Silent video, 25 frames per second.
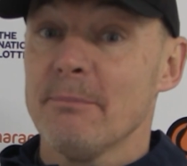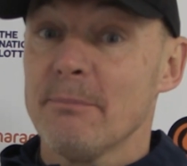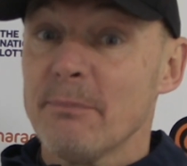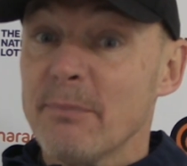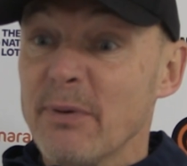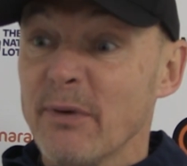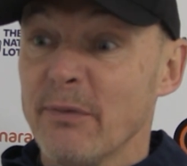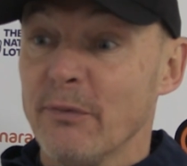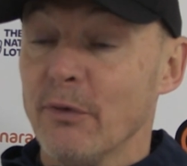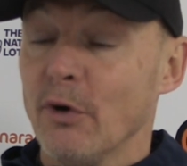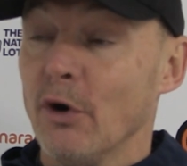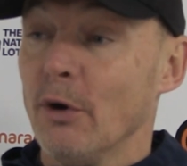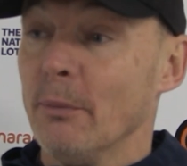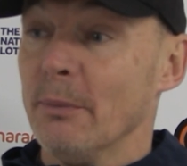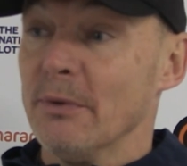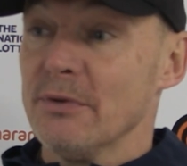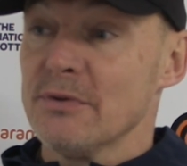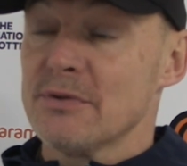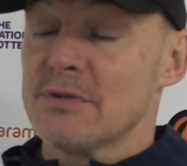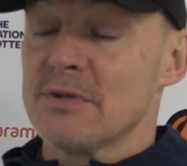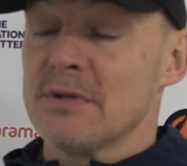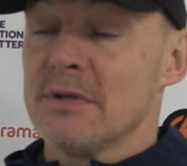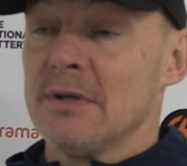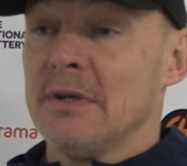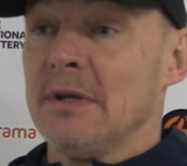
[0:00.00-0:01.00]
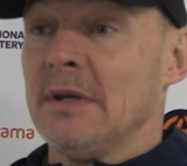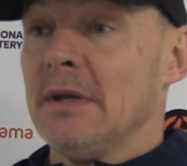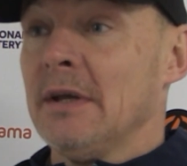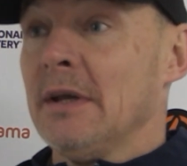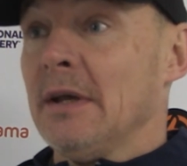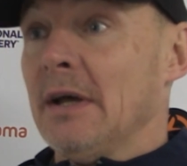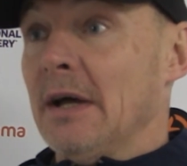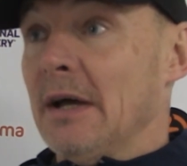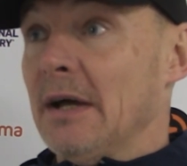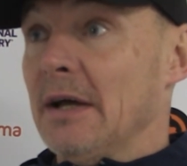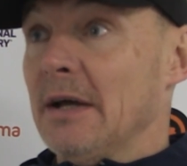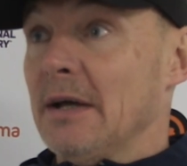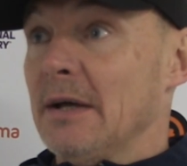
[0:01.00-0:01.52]
performance,
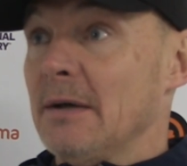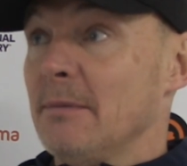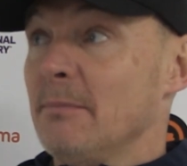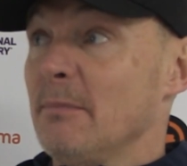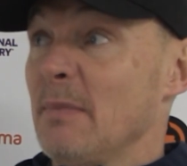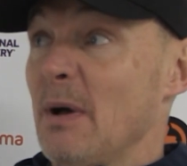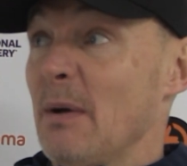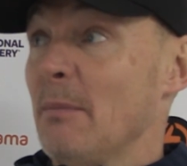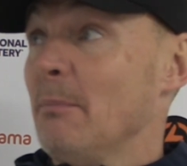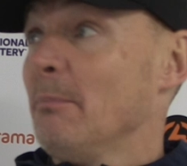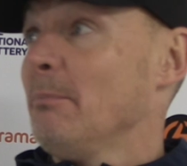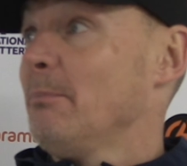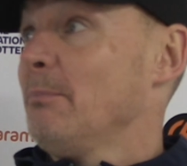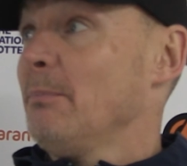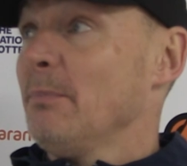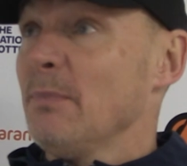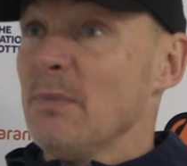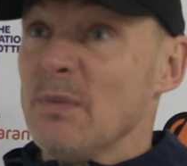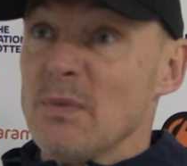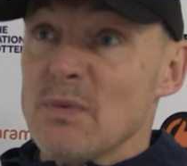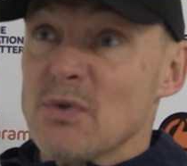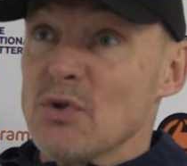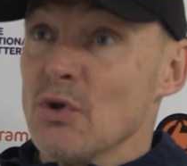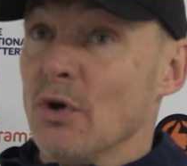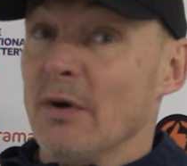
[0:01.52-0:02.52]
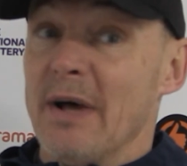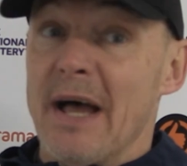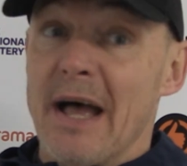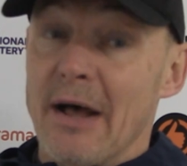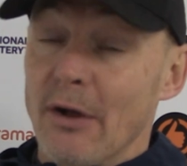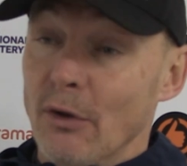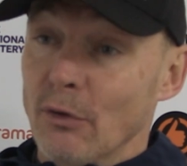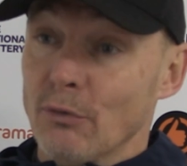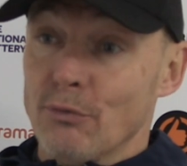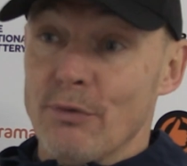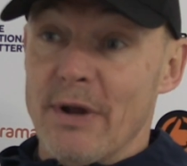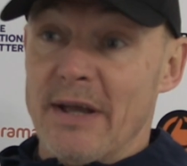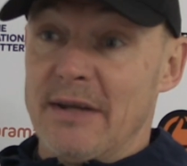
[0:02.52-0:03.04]
and sort of
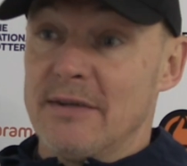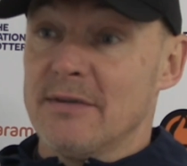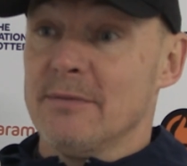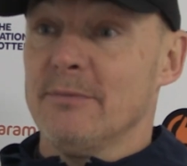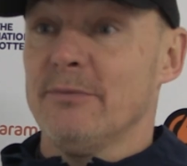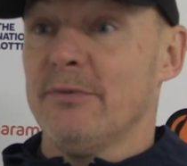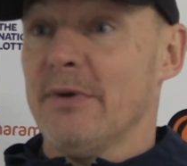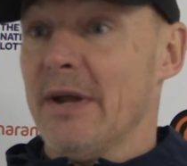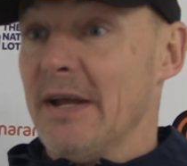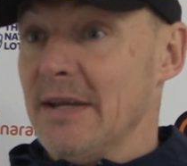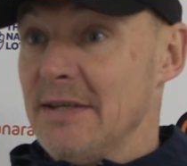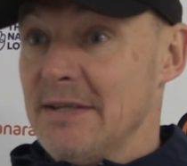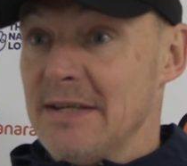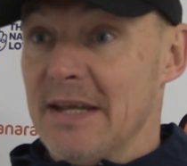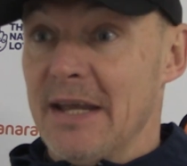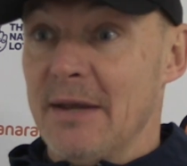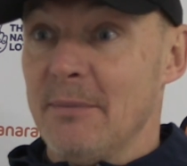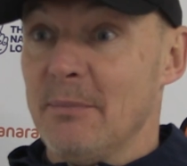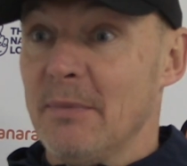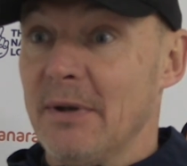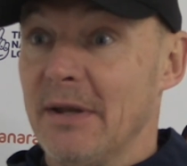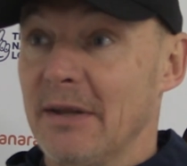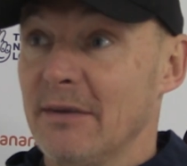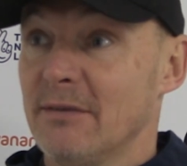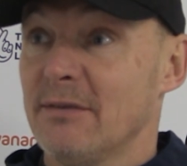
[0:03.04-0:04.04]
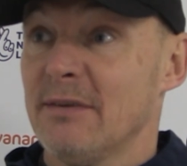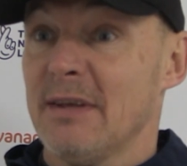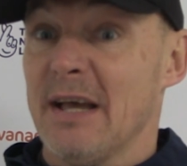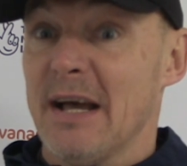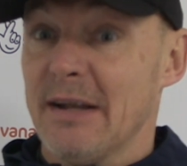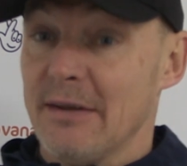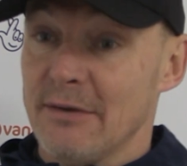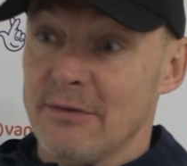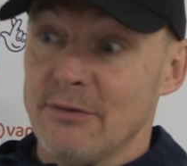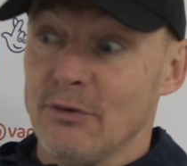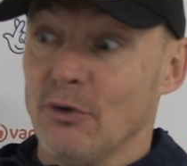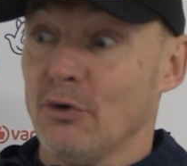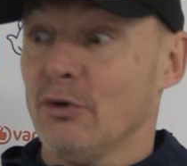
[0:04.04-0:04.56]
held Wrexham for 88 minutes, had
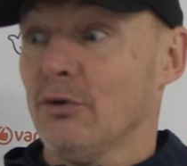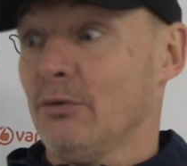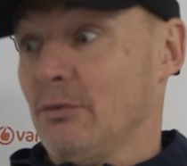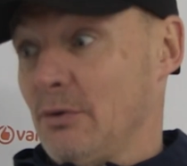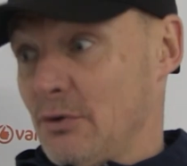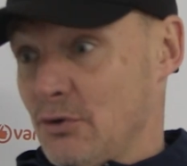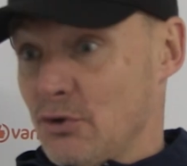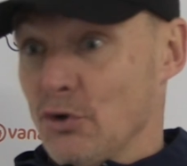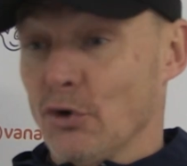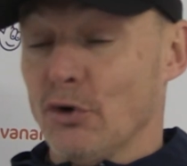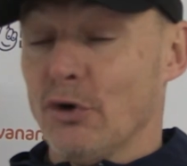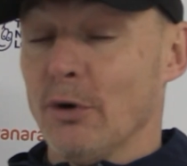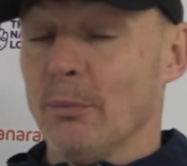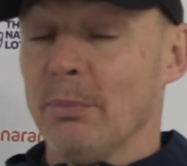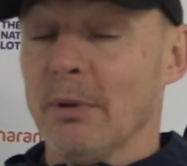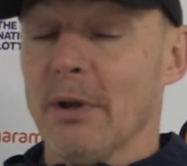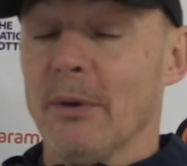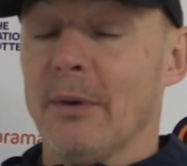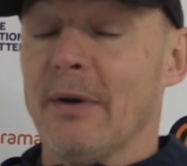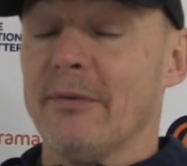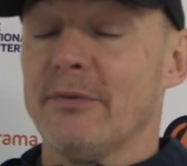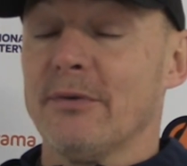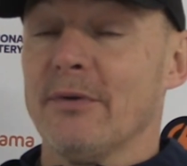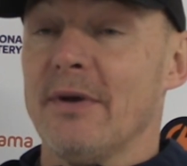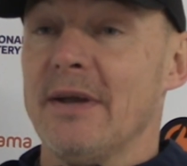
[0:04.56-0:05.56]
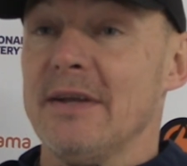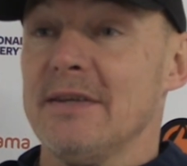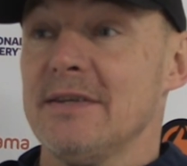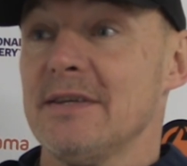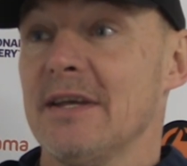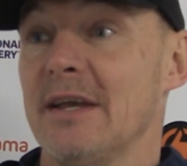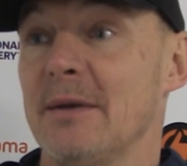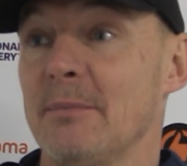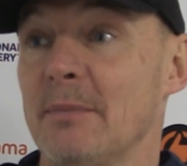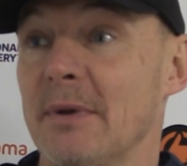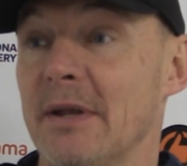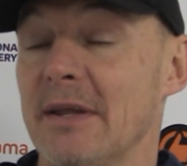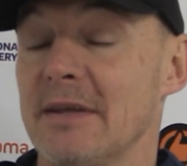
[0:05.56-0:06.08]
a sucker blow after
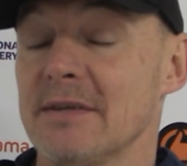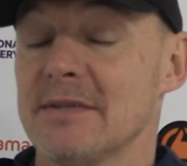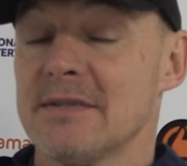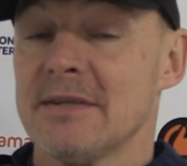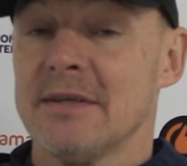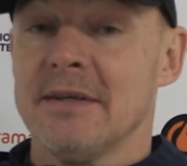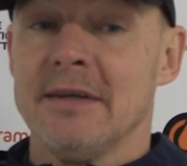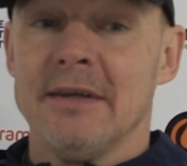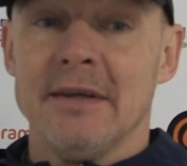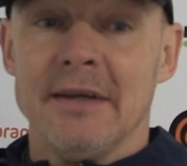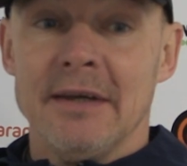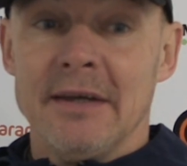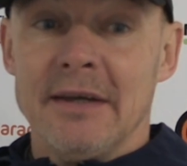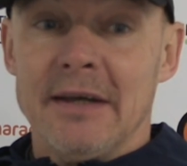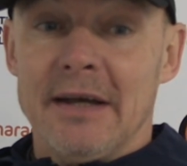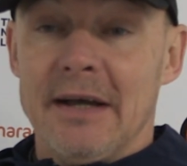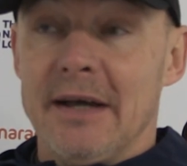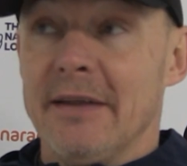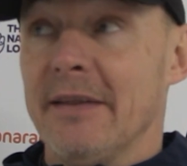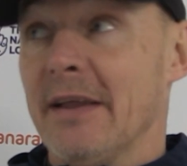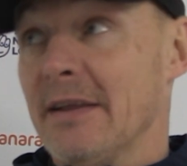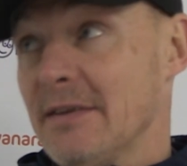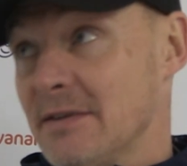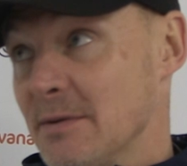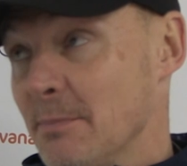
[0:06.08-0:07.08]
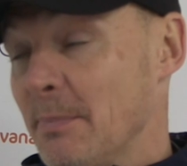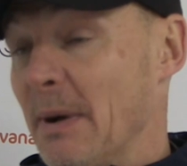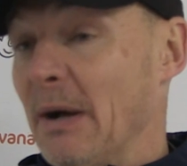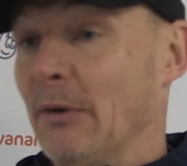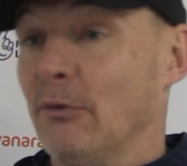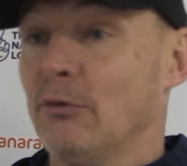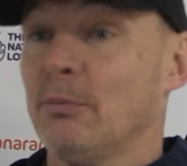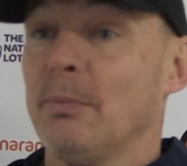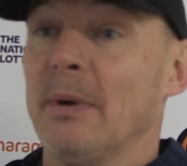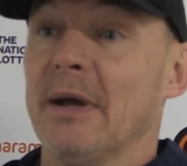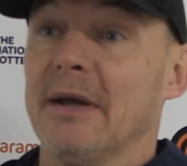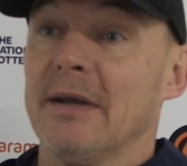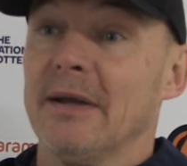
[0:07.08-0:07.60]
88 minutes, and then to
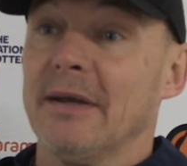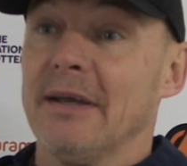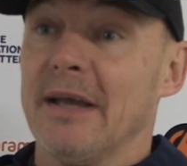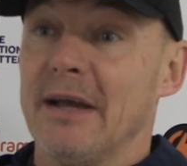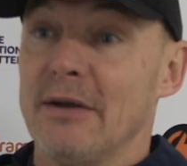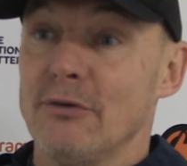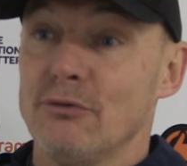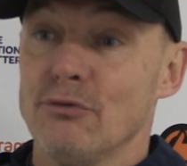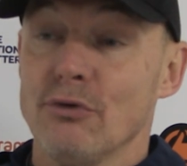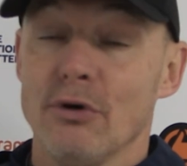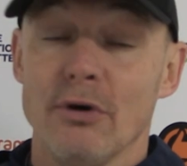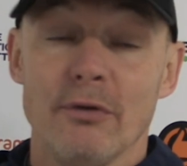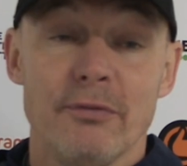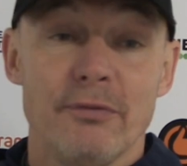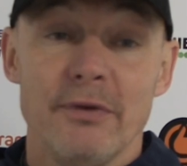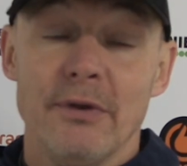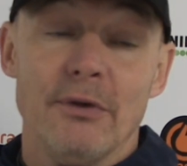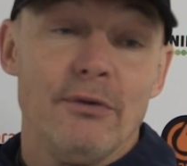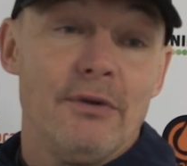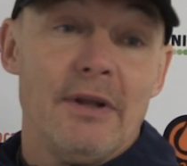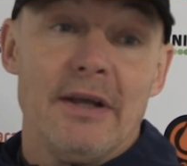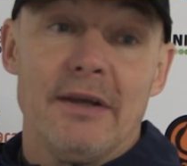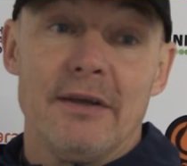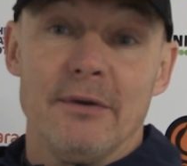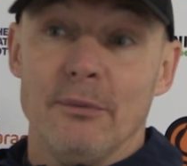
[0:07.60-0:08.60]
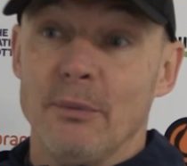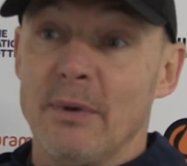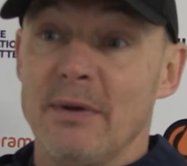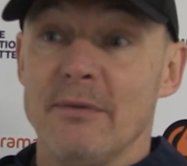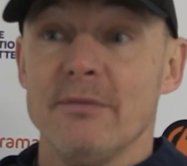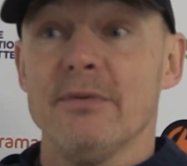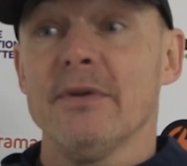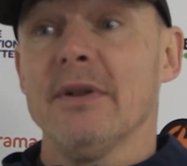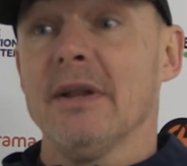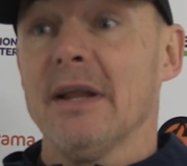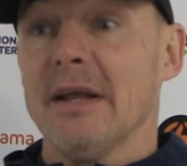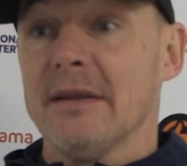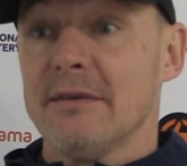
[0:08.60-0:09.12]
bounce back and get a draw feels like a win
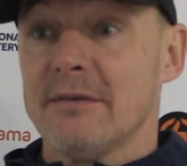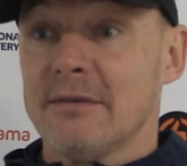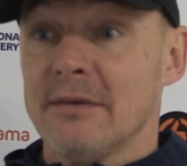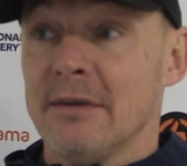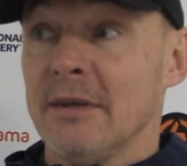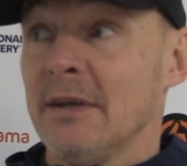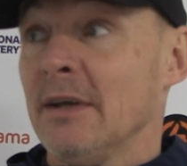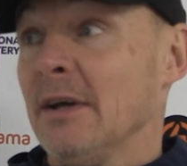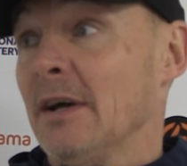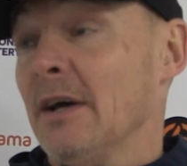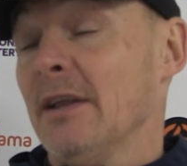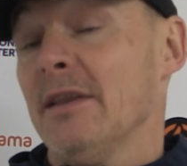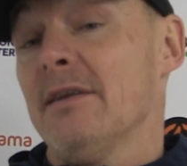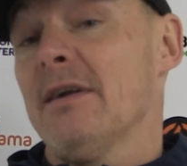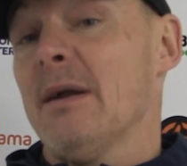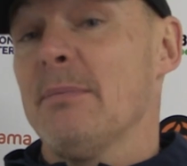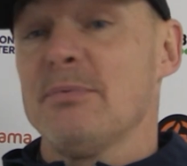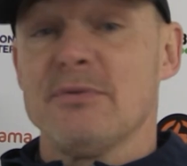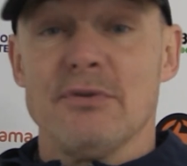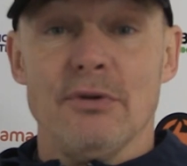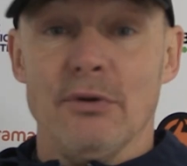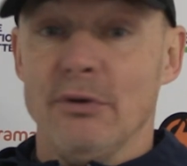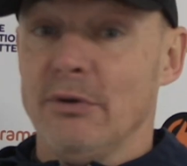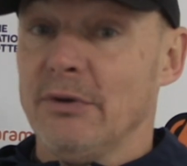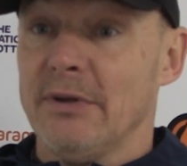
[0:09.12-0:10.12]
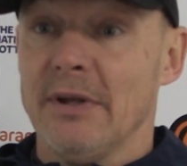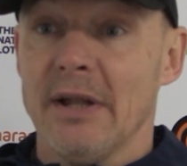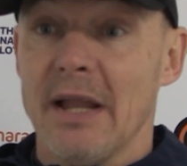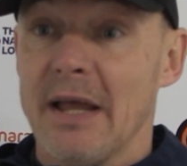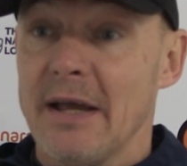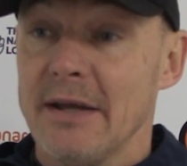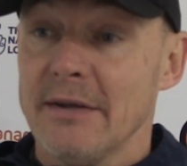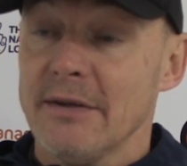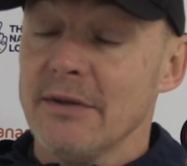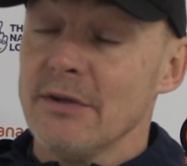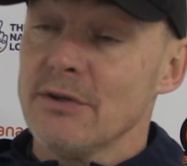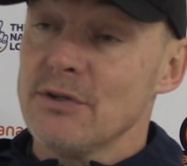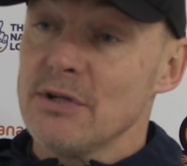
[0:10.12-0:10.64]
for the lads, and they're absolutely
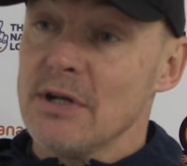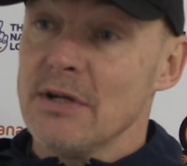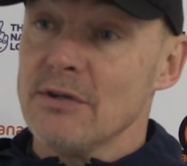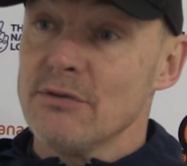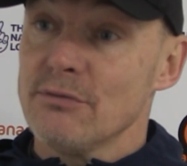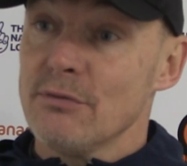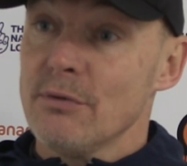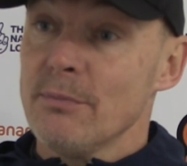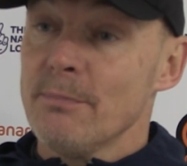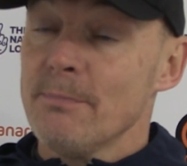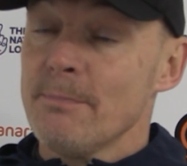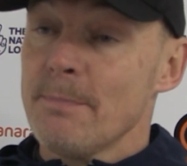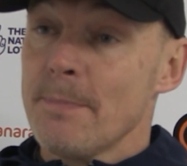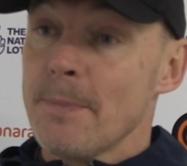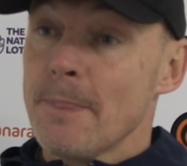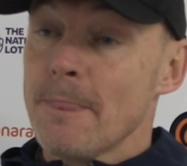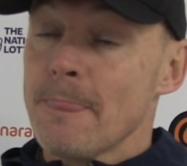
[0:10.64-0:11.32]
delighted in the change room.